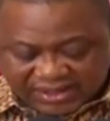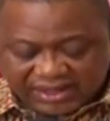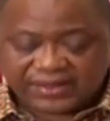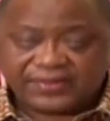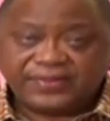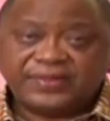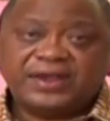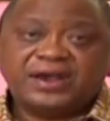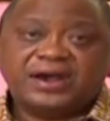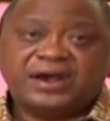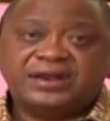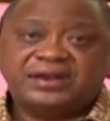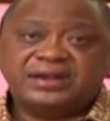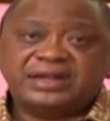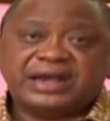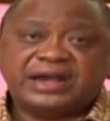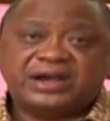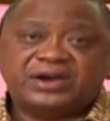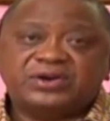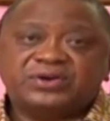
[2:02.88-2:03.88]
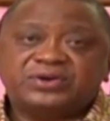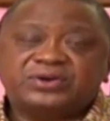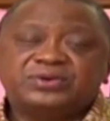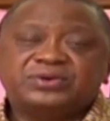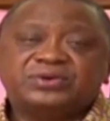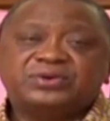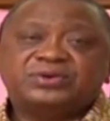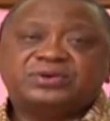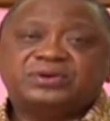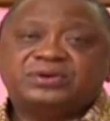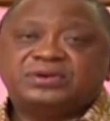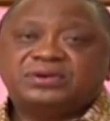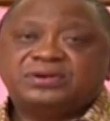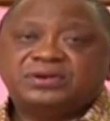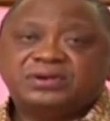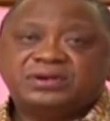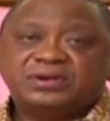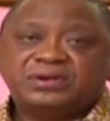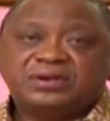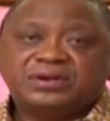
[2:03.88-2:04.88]
and there are now
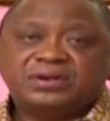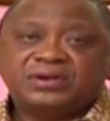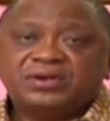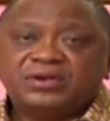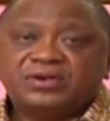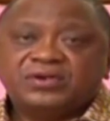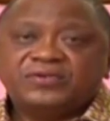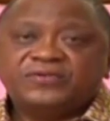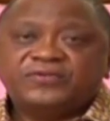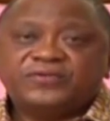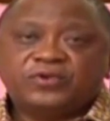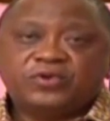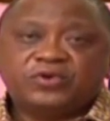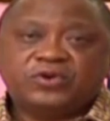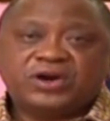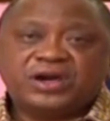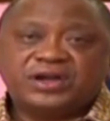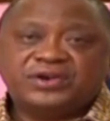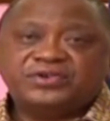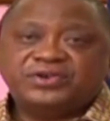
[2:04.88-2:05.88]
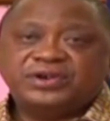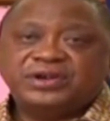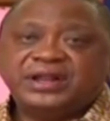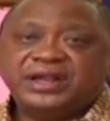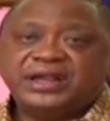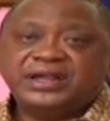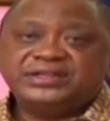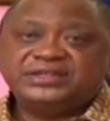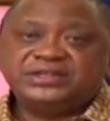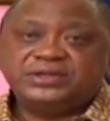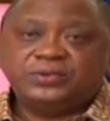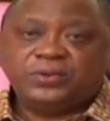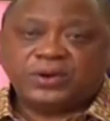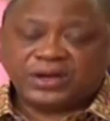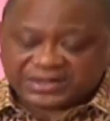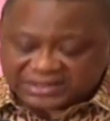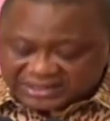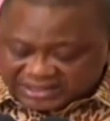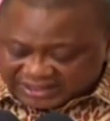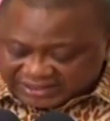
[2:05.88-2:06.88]
four hundred
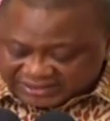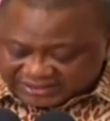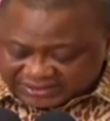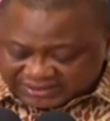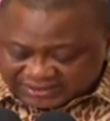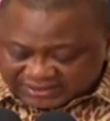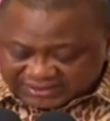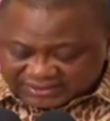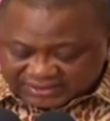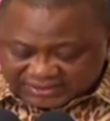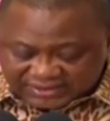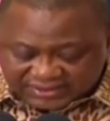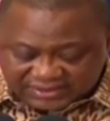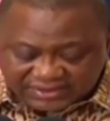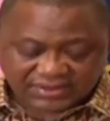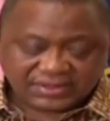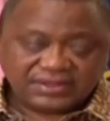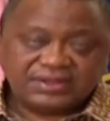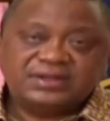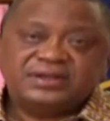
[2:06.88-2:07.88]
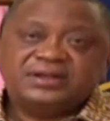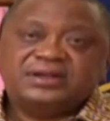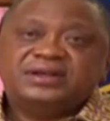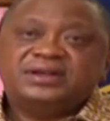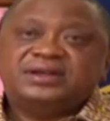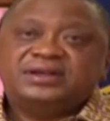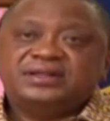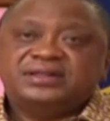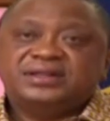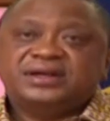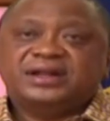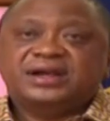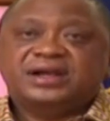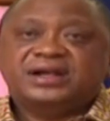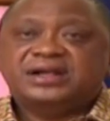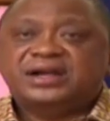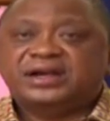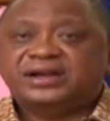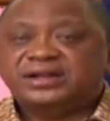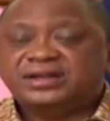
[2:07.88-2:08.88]
eighty-one cases that
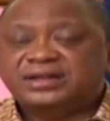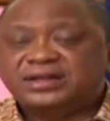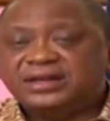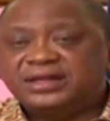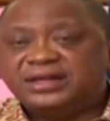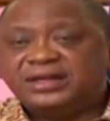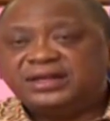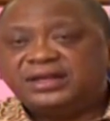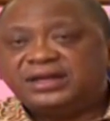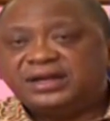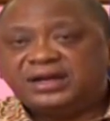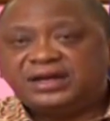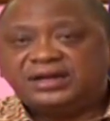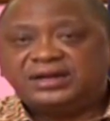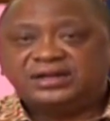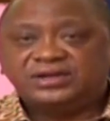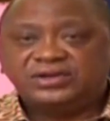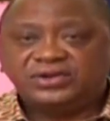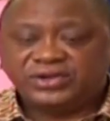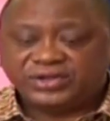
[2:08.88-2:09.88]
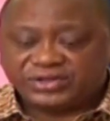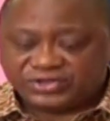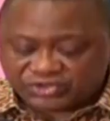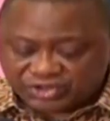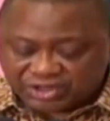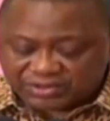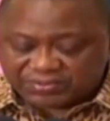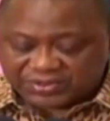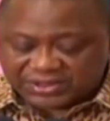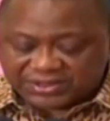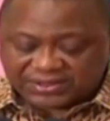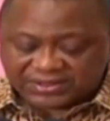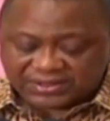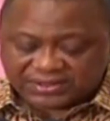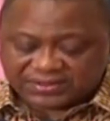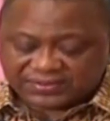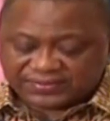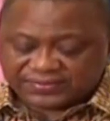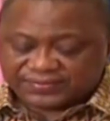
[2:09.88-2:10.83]
are currently undergoing treatment.